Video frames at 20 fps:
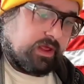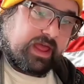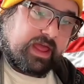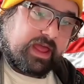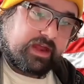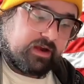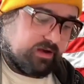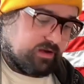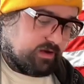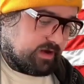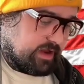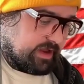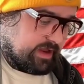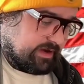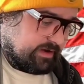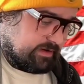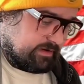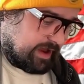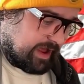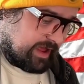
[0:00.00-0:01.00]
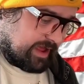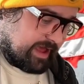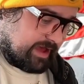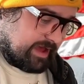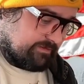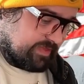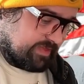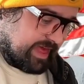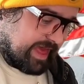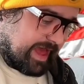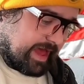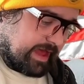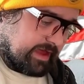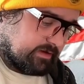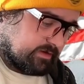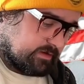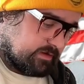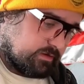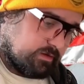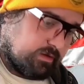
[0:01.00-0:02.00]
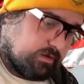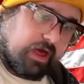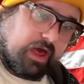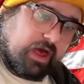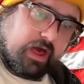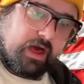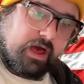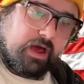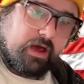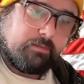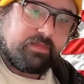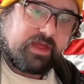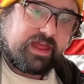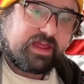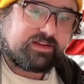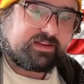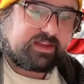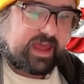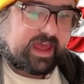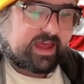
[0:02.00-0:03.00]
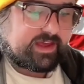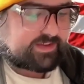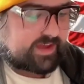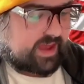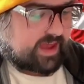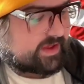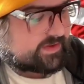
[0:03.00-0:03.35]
And I have that in case